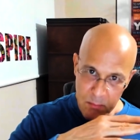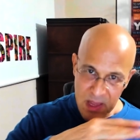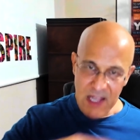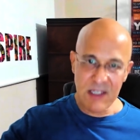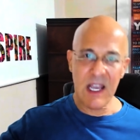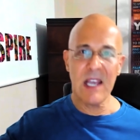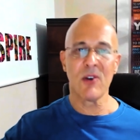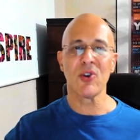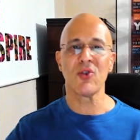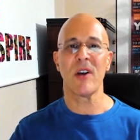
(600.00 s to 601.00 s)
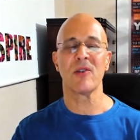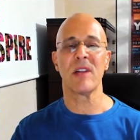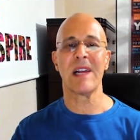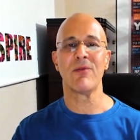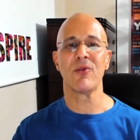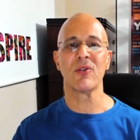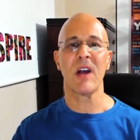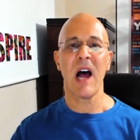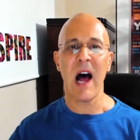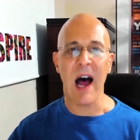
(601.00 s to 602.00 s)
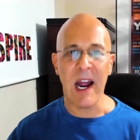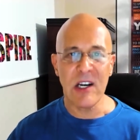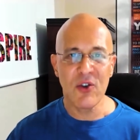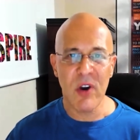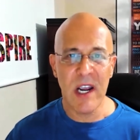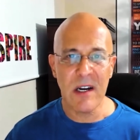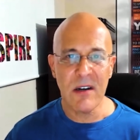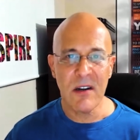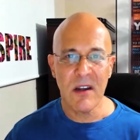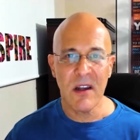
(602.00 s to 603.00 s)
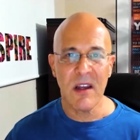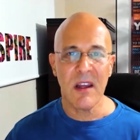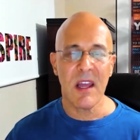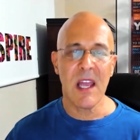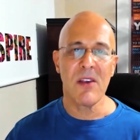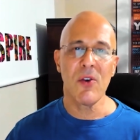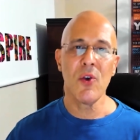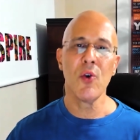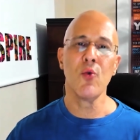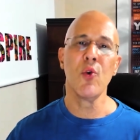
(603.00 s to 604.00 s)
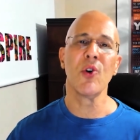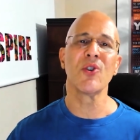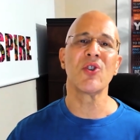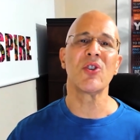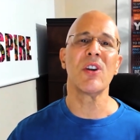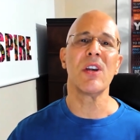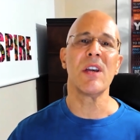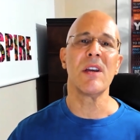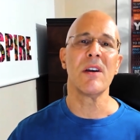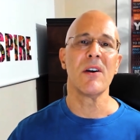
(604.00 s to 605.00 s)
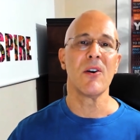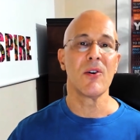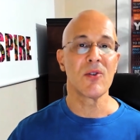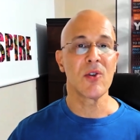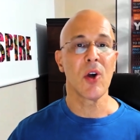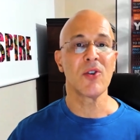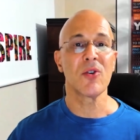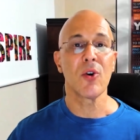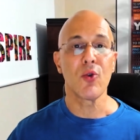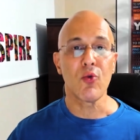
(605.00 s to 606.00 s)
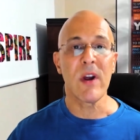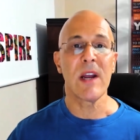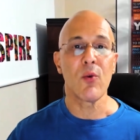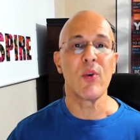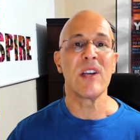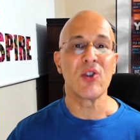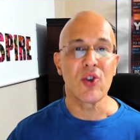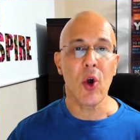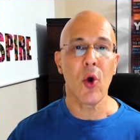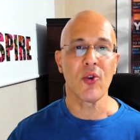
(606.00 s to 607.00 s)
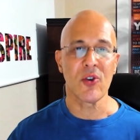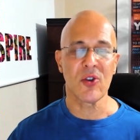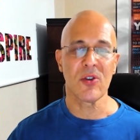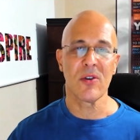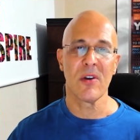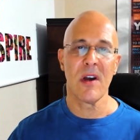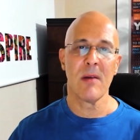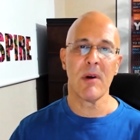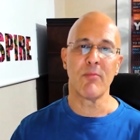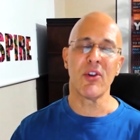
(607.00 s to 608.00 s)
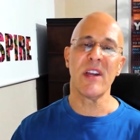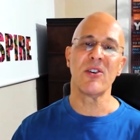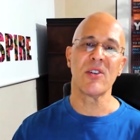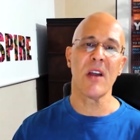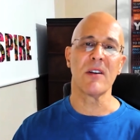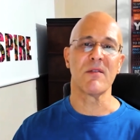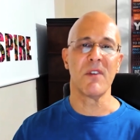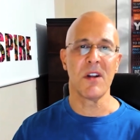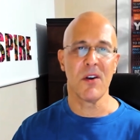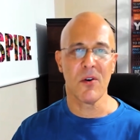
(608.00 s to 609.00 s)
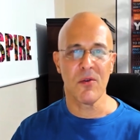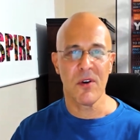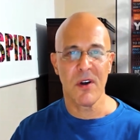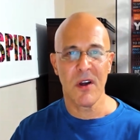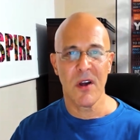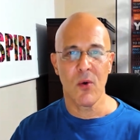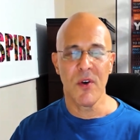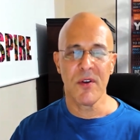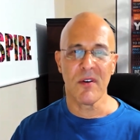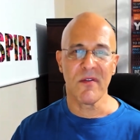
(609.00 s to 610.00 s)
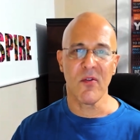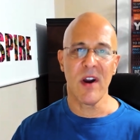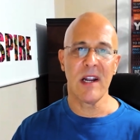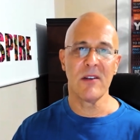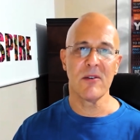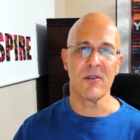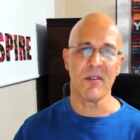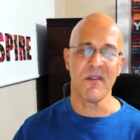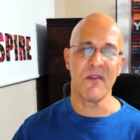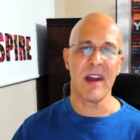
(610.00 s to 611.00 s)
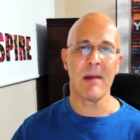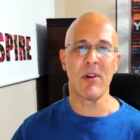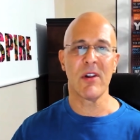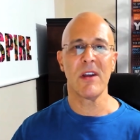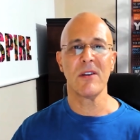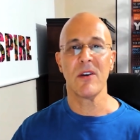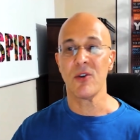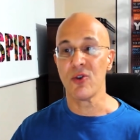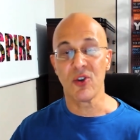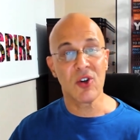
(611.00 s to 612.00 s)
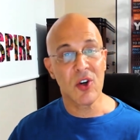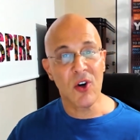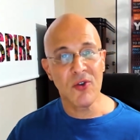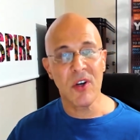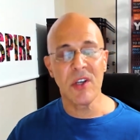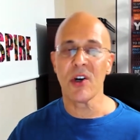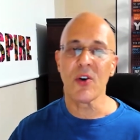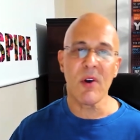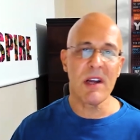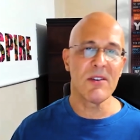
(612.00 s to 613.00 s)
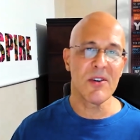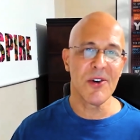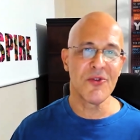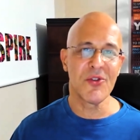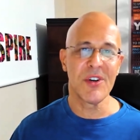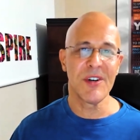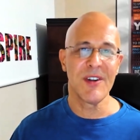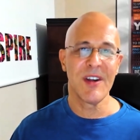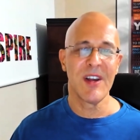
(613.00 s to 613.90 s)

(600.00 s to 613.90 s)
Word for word: maintain your stress levels, hydrate, and you will see such great results. But please share this video with your friends, your family, your children, your grandchildren.